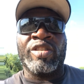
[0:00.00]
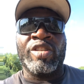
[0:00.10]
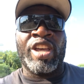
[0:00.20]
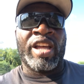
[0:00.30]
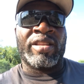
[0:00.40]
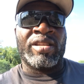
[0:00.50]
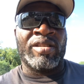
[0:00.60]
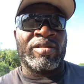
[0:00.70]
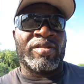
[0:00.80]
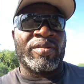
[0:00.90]
you got
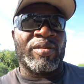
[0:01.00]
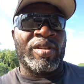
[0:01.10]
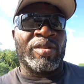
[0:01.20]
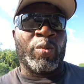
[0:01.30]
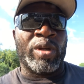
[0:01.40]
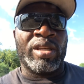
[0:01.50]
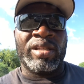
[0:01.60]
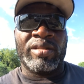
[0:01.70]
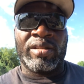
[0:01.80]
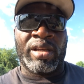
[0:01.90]
these
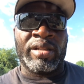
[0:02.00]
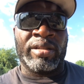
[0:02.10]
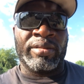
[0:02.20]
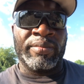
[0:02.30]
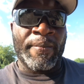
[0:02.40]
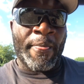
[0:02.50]
weeds that are